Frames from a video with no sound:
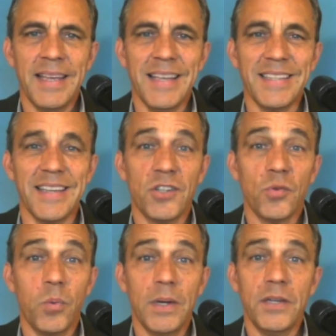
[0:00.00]
is at
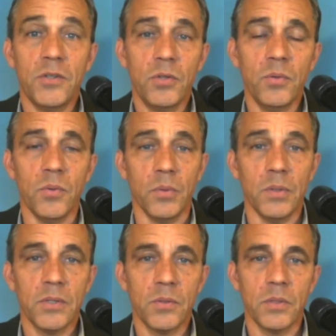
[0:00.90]
22.
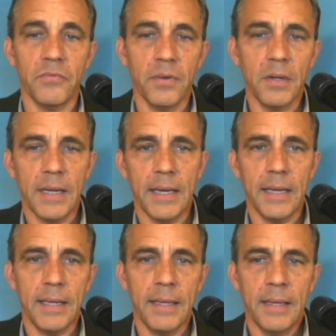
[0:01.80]
So it's very
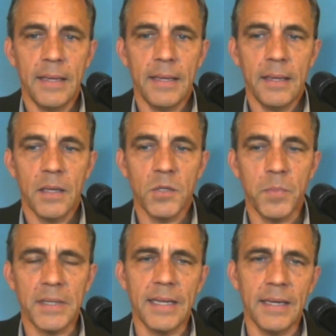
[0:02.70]
high,
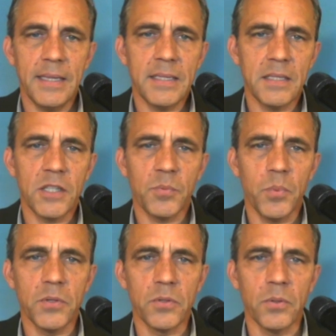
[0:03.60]
expecting at least a
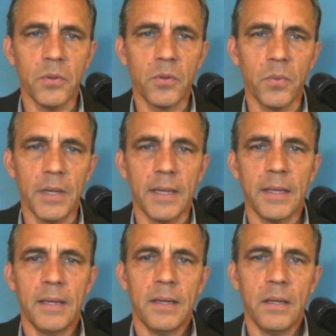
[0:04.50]
6.0
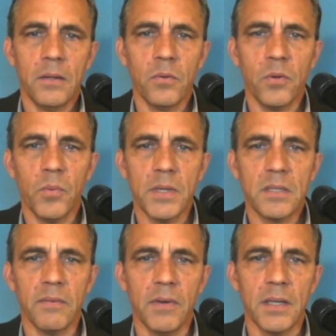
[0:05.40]
earthquake
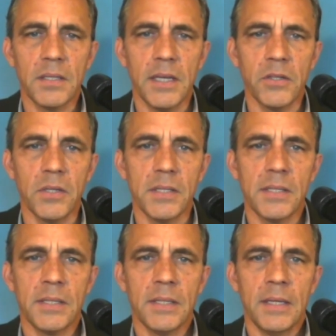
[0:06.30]
northwest of Los
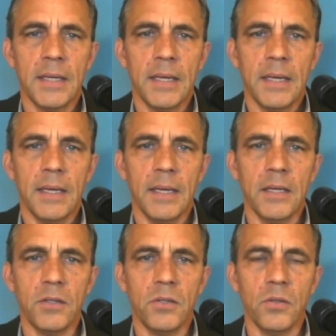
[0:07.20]
Angeles
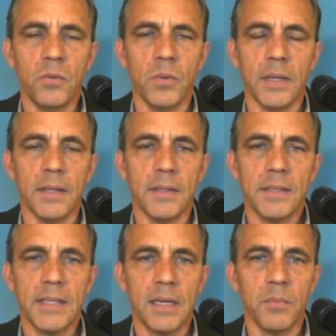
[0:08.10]
into uh,
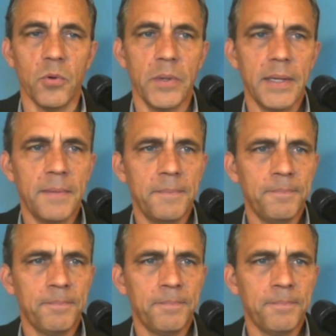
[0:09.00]
Santa Maria.